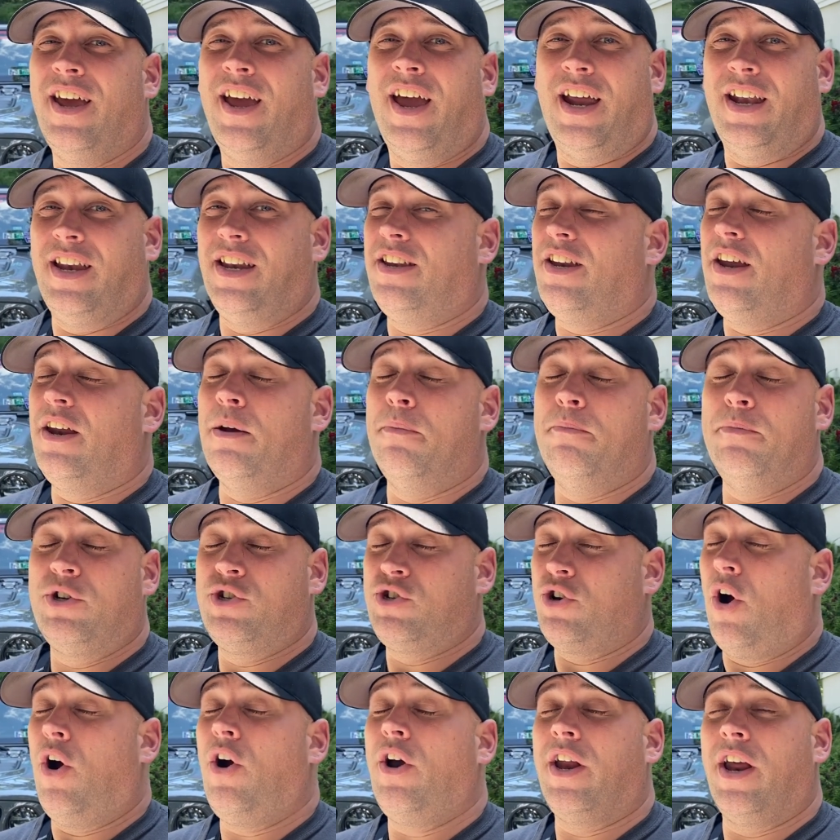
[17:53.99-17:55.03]
And he did a
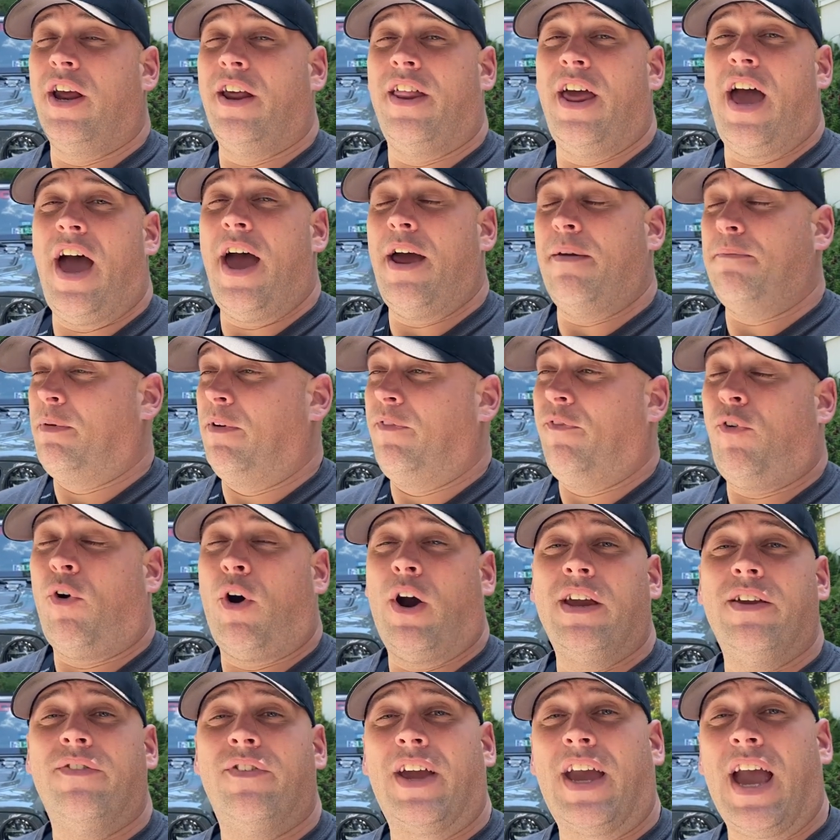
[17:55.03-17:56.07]
majority of that before
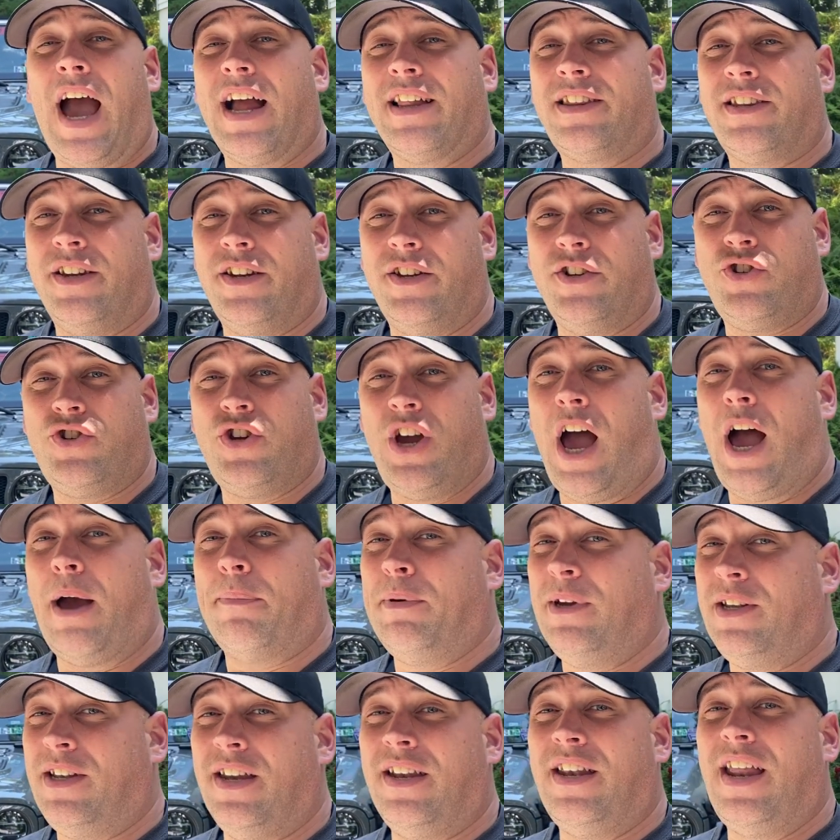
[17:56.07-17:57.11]
I even got to the shop.
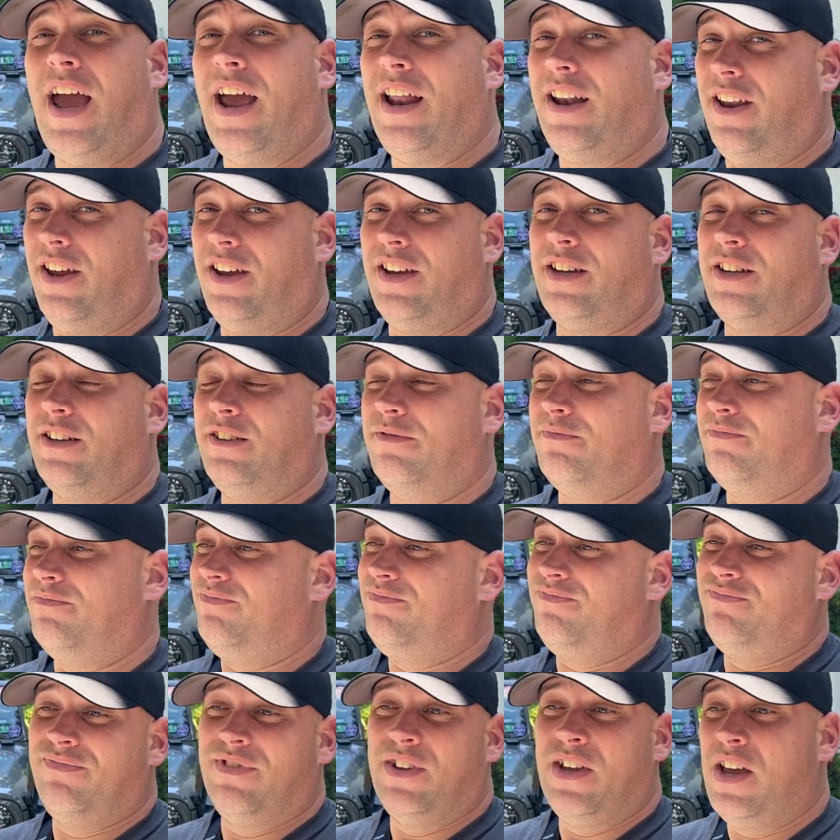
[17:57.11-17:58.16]
He did that like in,
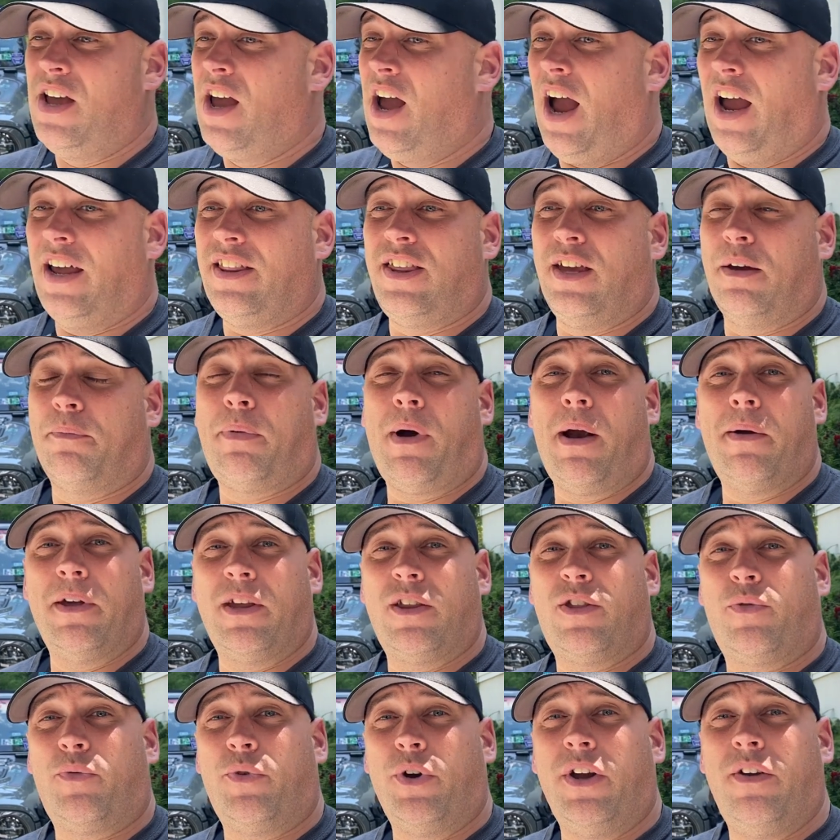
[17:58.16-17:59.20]
I think probably
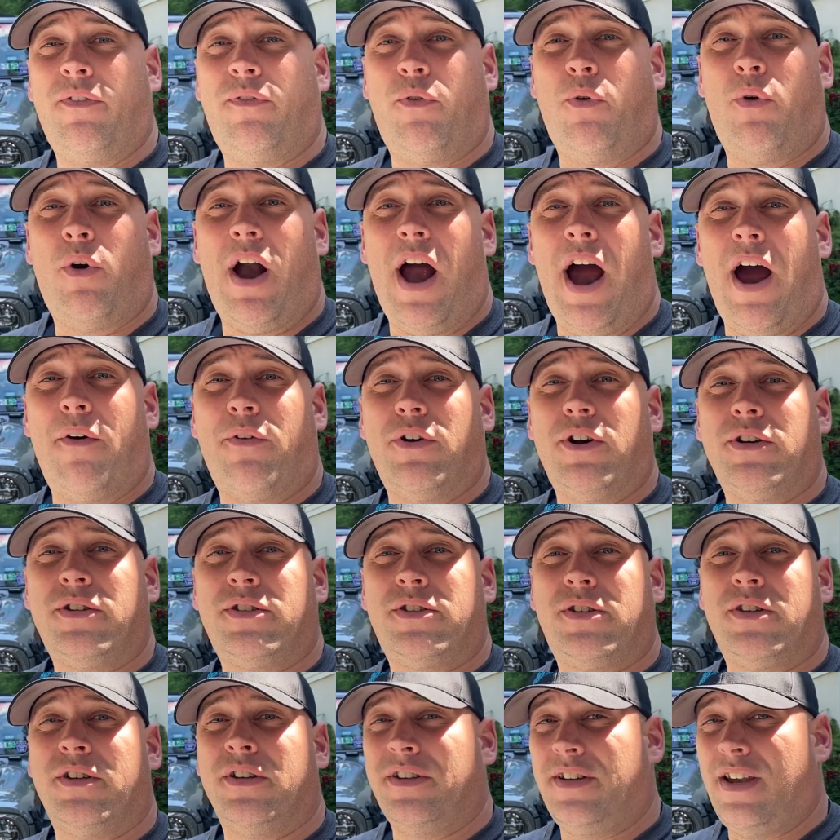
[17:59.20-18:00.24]
three, four
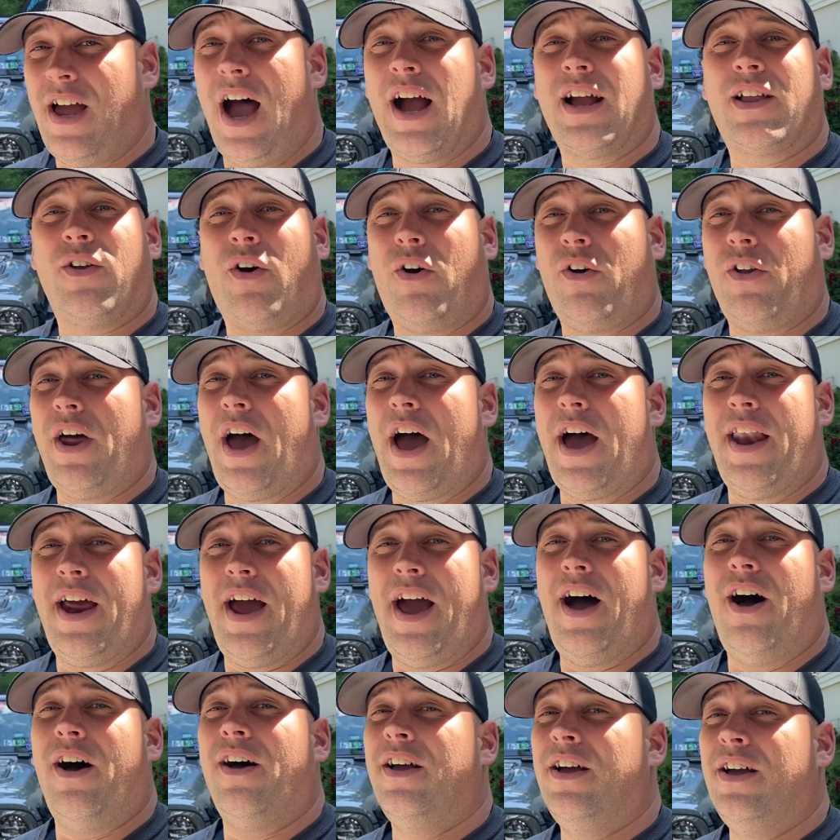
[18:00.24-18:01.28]
hours, knocked all that
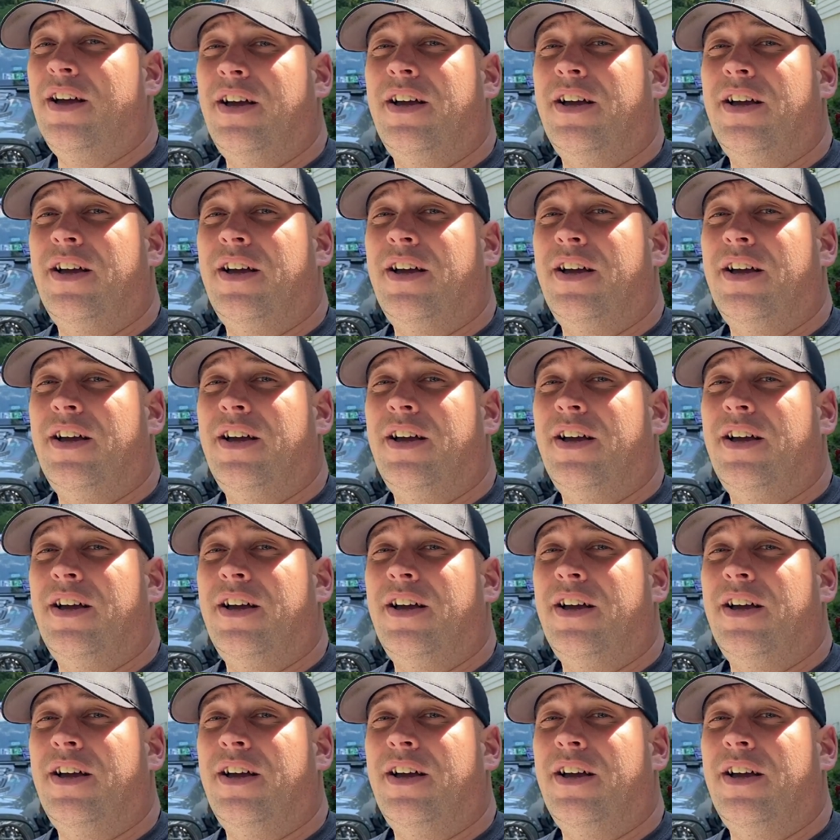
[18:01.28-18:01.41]
out.